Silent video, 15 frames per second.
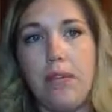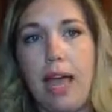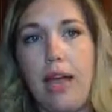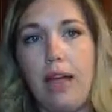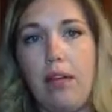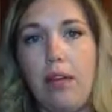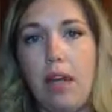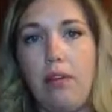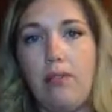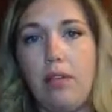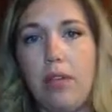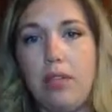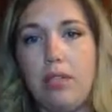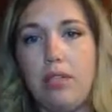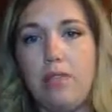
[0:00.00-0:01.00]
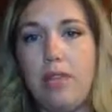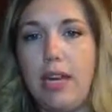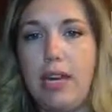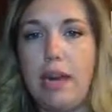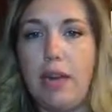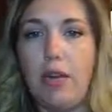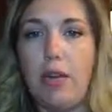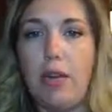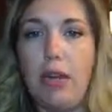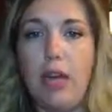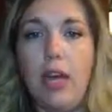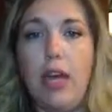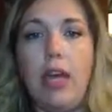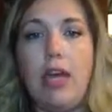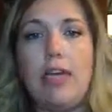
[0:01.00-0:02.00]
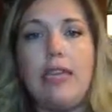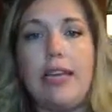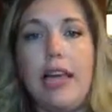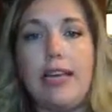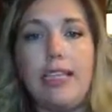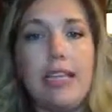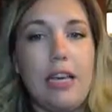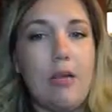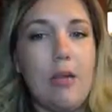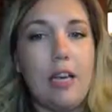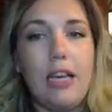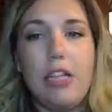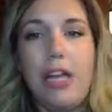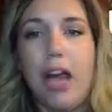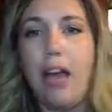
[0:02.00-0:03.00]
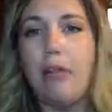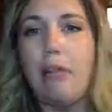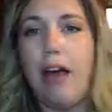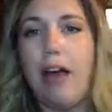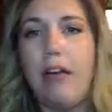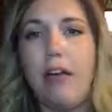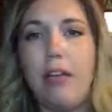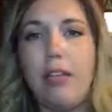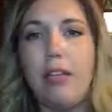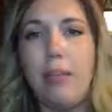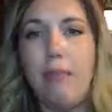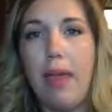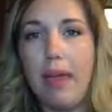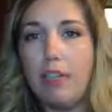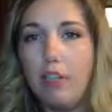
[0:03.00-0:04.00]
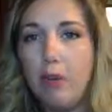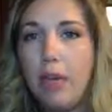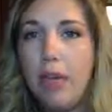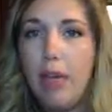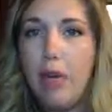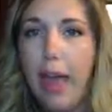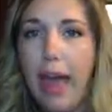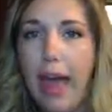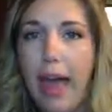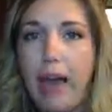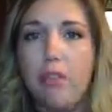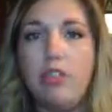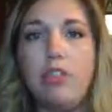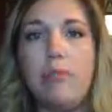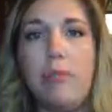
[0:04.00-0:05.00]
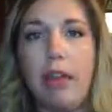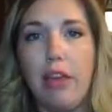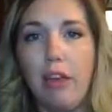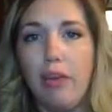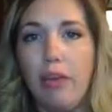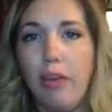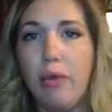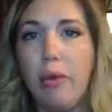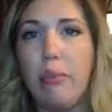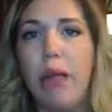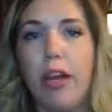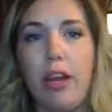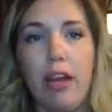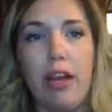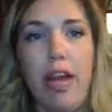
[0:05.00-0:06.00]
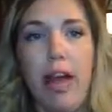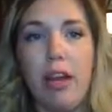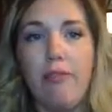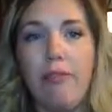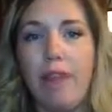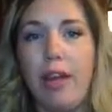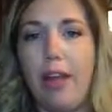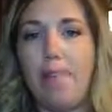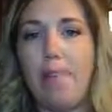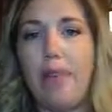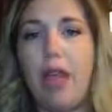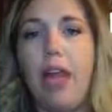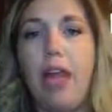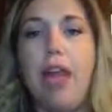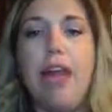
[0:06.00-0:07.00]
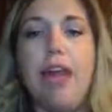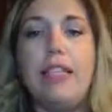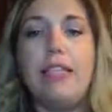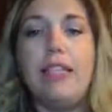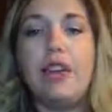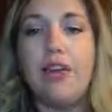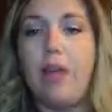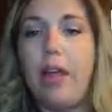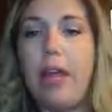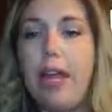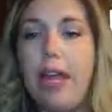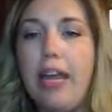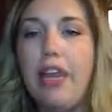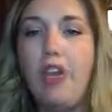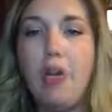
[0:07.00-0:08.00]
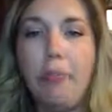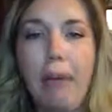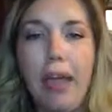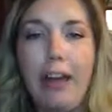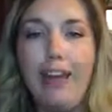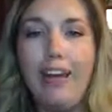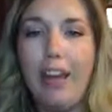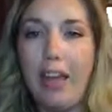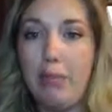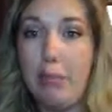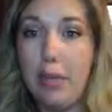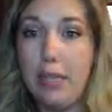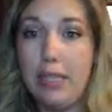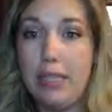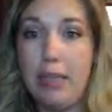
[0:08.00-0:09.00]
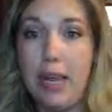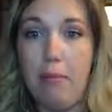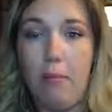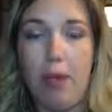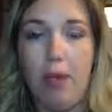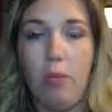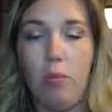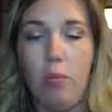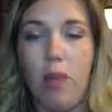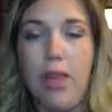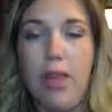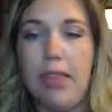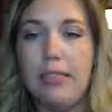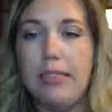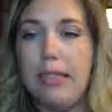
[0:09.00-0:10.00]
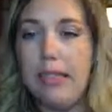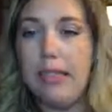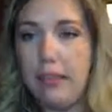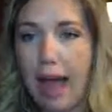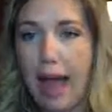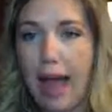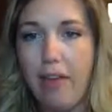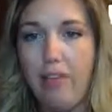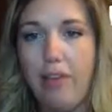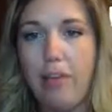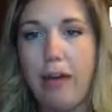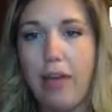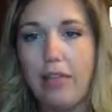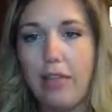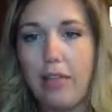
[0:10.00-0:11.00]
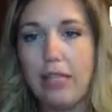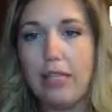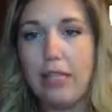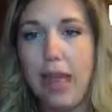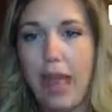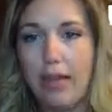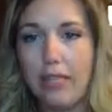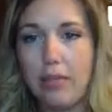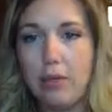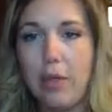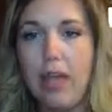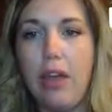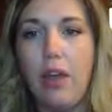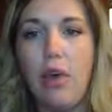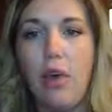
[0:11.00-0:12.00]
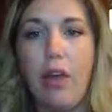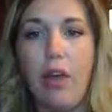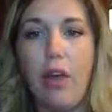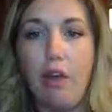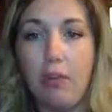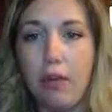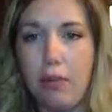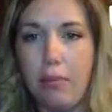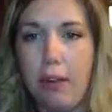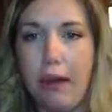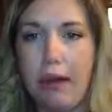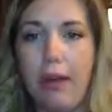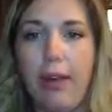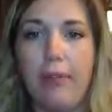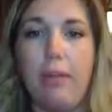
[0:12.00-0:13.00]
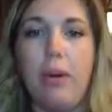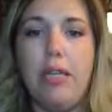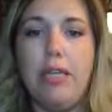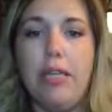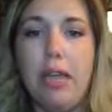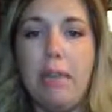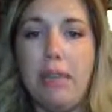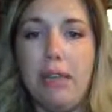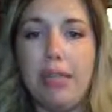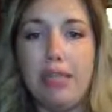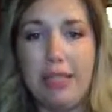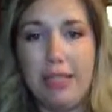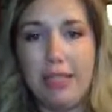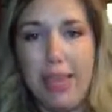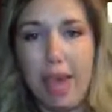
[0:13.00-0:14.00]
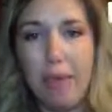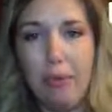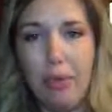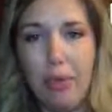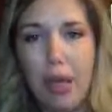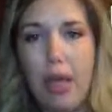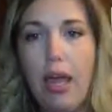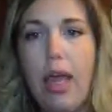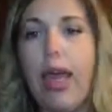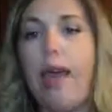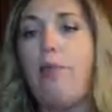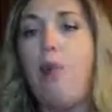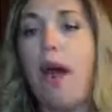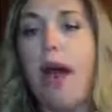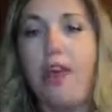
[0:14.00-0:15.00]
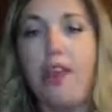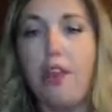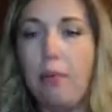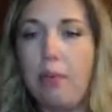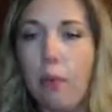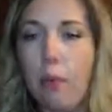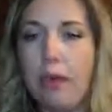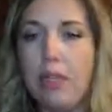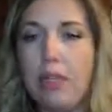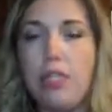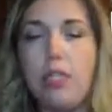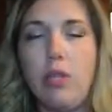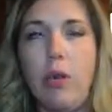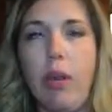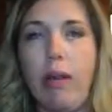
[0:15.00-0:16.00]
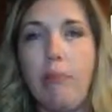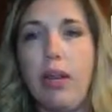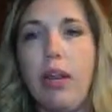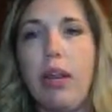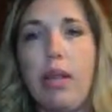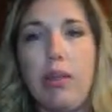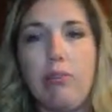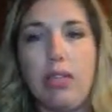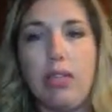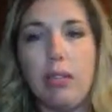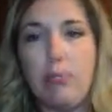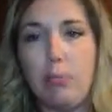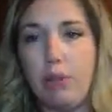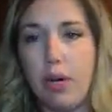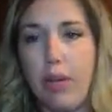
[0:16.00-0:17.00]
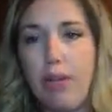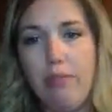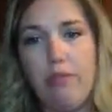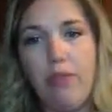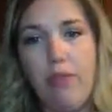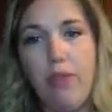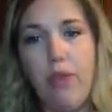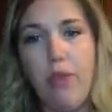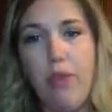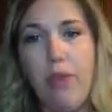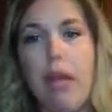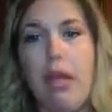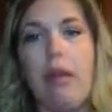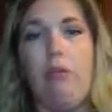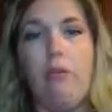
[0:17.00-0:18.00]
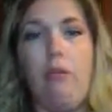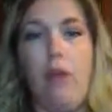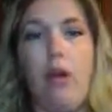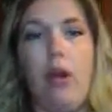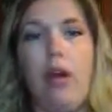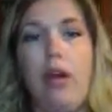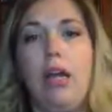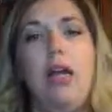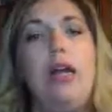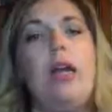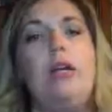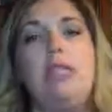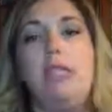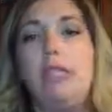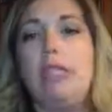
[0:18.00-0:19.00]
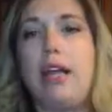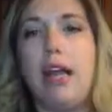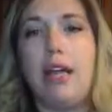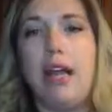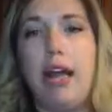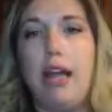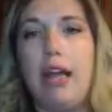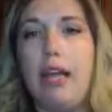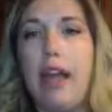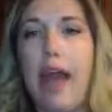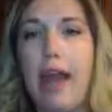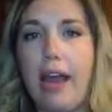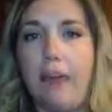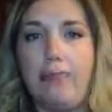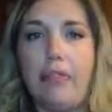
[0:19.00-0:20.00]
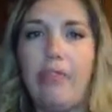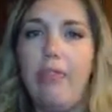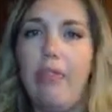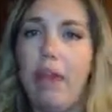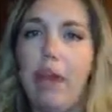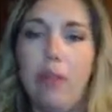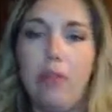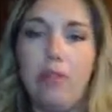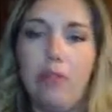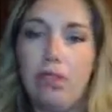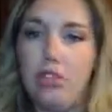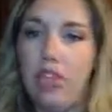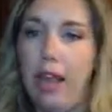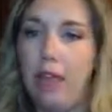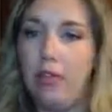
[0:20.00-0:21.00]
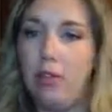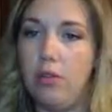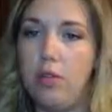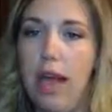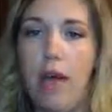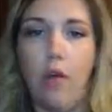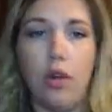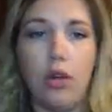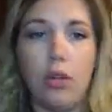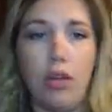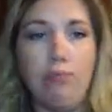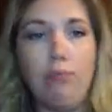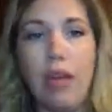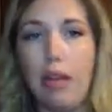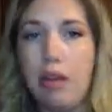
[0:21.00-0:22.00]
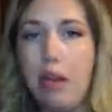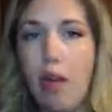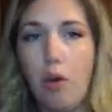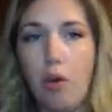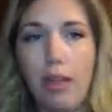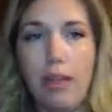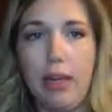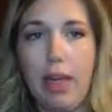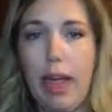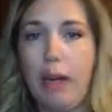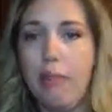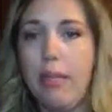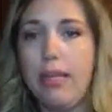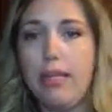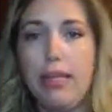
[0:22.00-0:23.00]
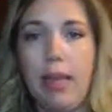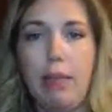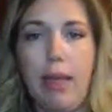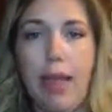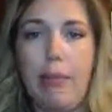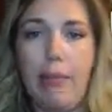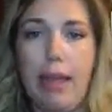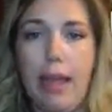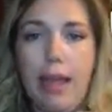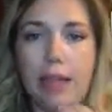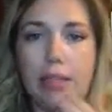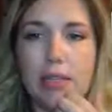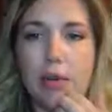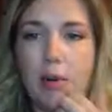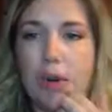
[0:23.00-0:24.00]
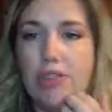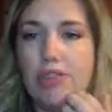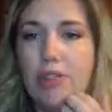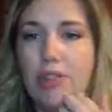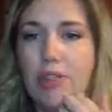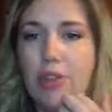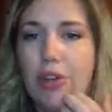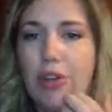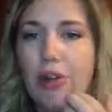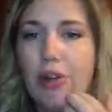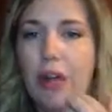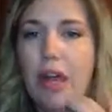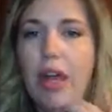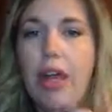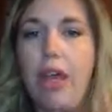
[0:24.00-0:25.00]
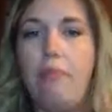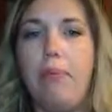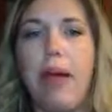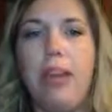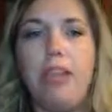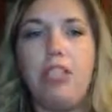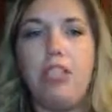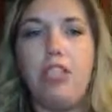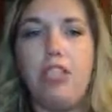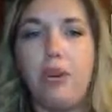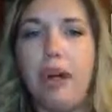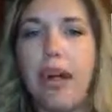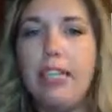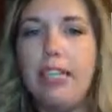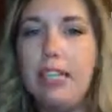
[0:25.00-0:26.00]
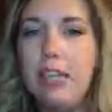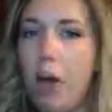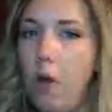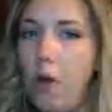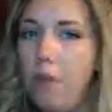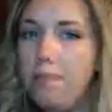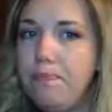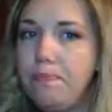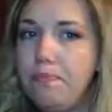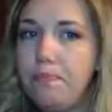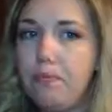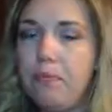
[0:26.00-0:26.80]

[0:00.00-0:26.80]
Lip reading: title of this video. Next thing we're going to talk about to make sure that you have to make you feel prepared and confident is creating your parent input statement. We did a live about this last week, going over parent input statements in depth and why they're important. So I'm going to keep this brief. If you need more detail on it, head up to videos and check those out, or leave me a note in the comments and I'm happy to answer questions for you. But did you guys know